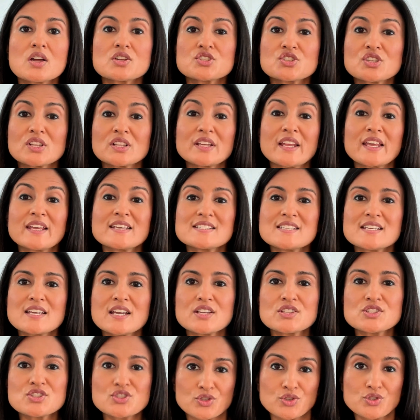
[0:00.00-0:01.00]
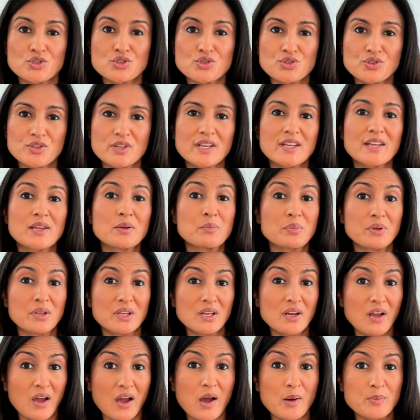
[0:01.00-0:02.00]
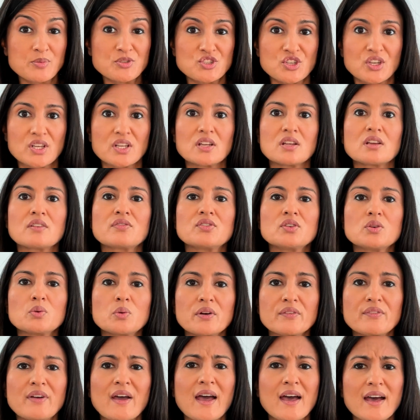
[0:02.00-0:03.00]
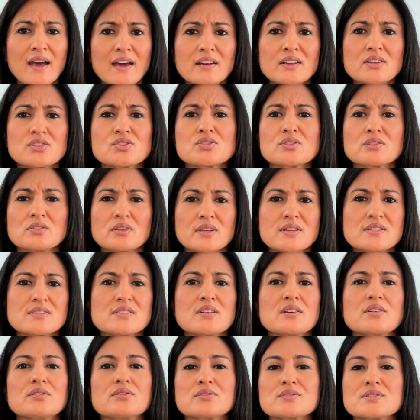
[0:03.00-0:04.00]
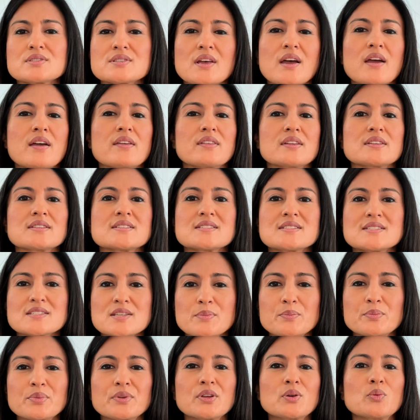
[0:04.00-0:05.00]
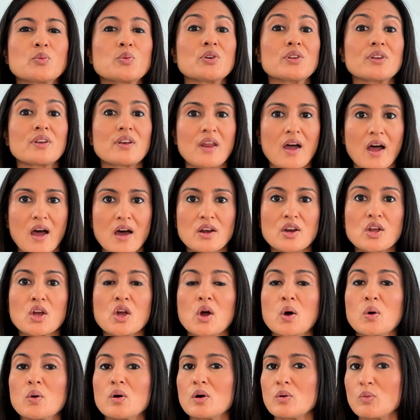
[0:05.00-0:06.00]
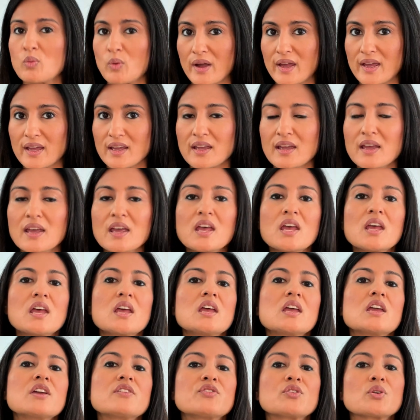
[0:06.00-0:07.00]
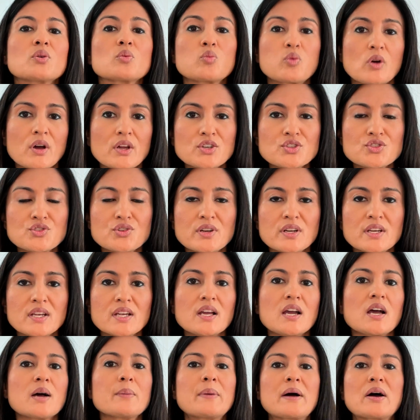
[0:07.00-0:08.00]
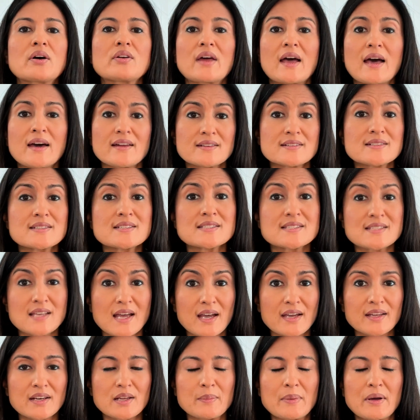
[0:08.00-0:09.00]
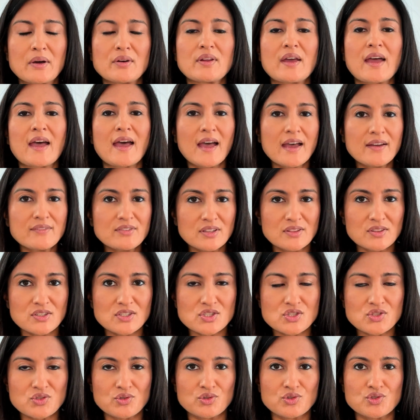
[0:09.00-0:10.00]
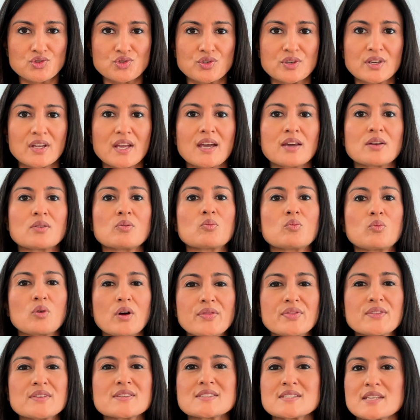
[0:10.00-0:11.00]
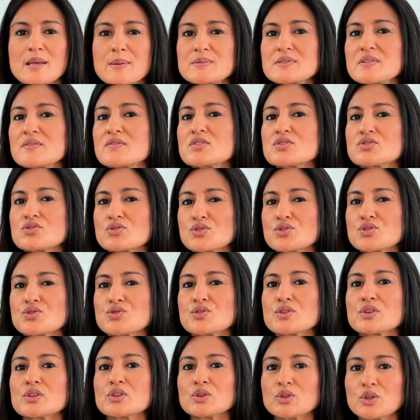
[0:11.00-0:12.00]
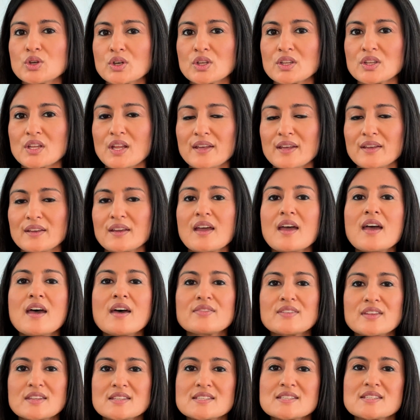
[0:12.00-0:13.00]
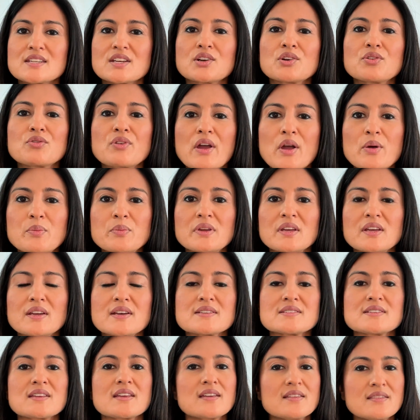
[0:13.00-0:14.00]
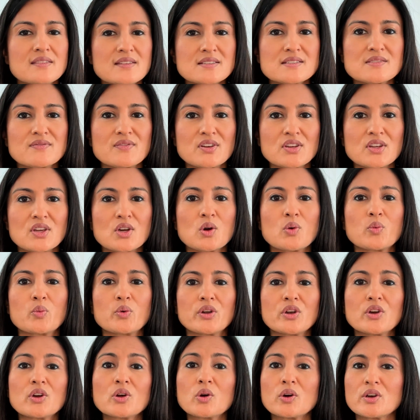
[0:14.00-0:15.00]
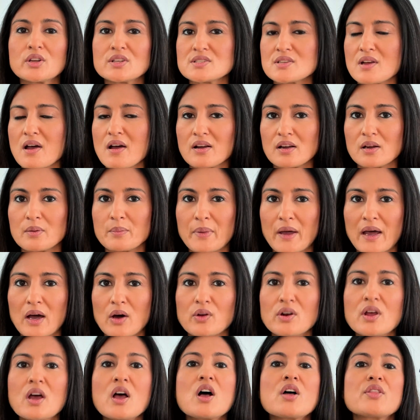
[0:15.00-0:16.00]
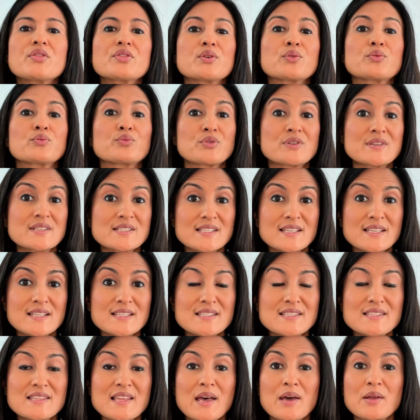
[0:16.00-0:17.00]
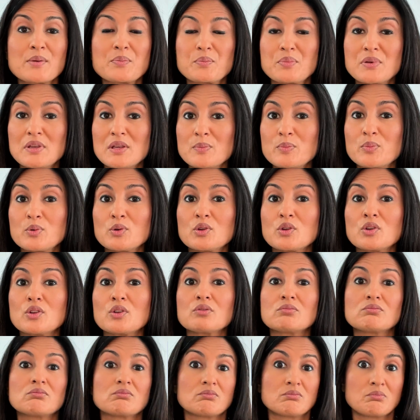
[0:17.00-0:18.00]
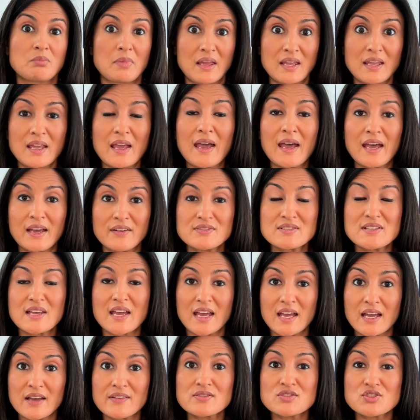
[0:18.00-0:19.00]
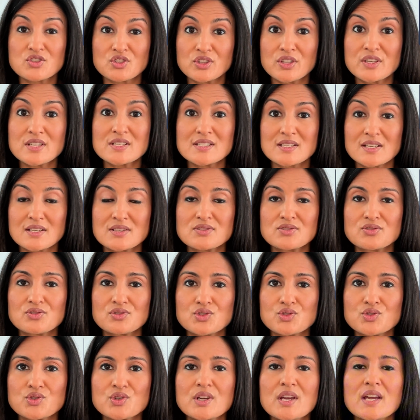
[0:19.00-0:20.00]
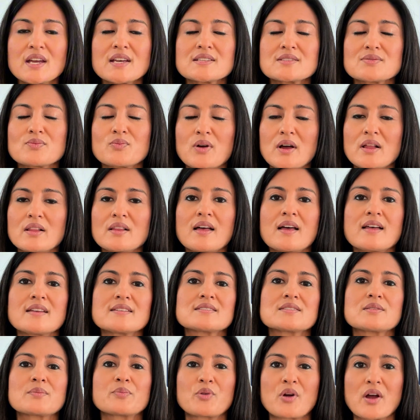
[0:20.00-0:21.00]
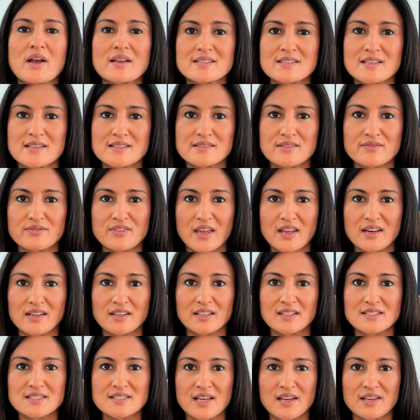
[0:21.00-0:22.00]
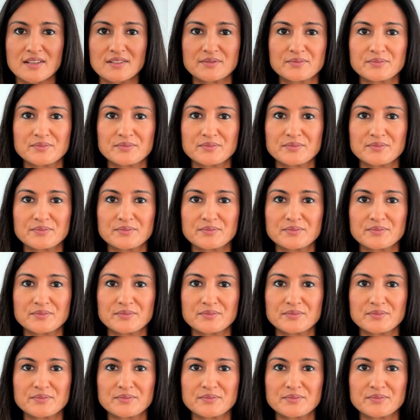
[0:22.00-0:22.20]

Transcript: Chalazion surgery can be an option if you have had a chalazion or sty that simply will not go away. If you're wondering about how to decide about having this surgery and what the steps of the surgery look like, then stick around because in this video, we are going to talk about the reasons that people may have to have chalazion surgery as well as the process of getting it done.